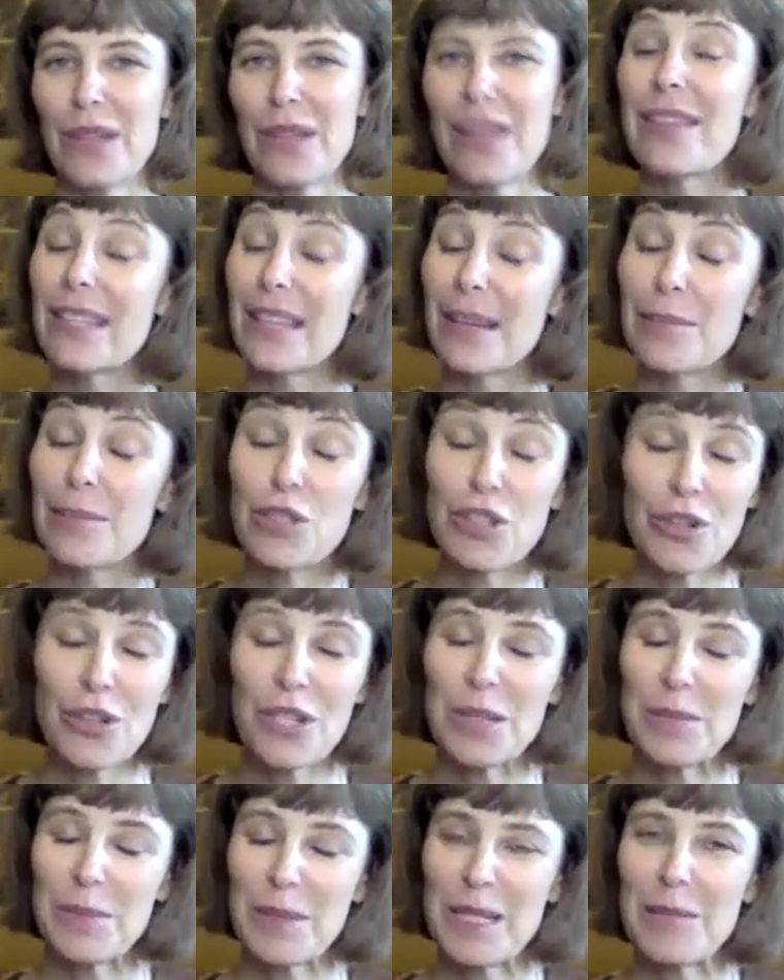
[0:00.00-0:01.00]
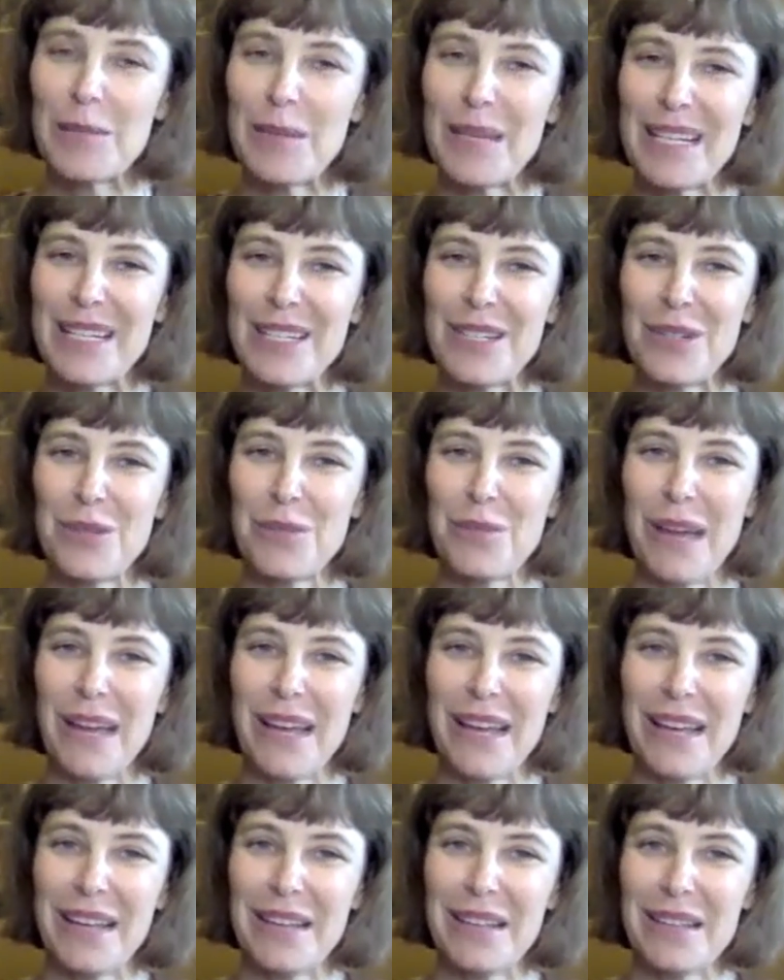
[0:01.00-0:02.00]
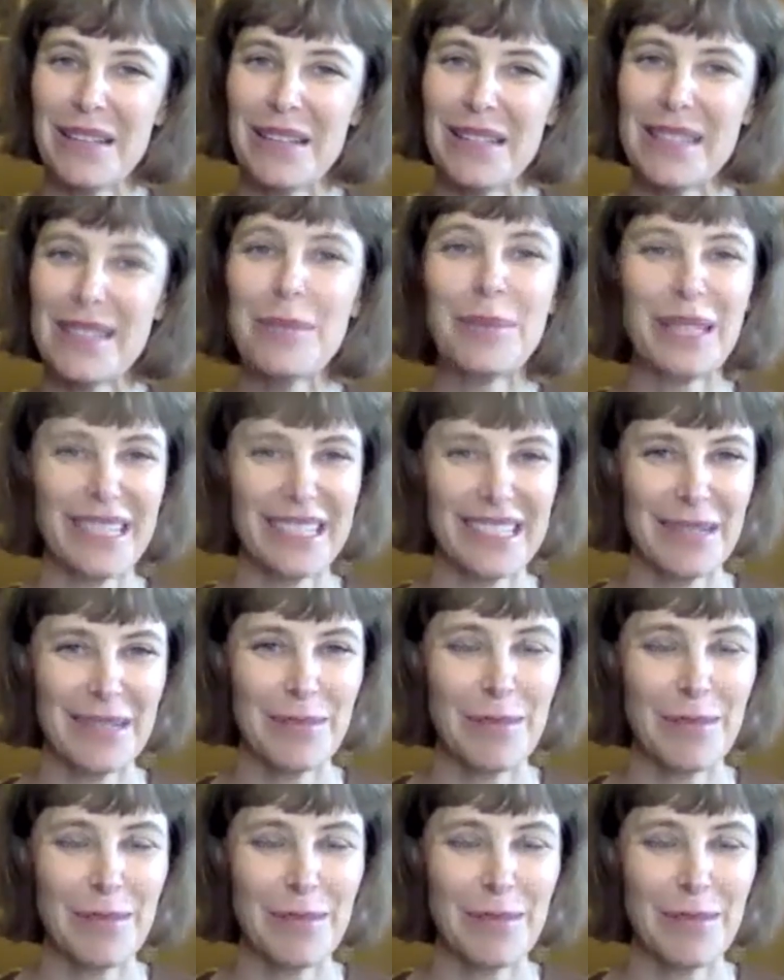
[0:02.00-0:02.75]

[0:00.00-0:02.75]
and this, I'm sure this must speak to my siblings.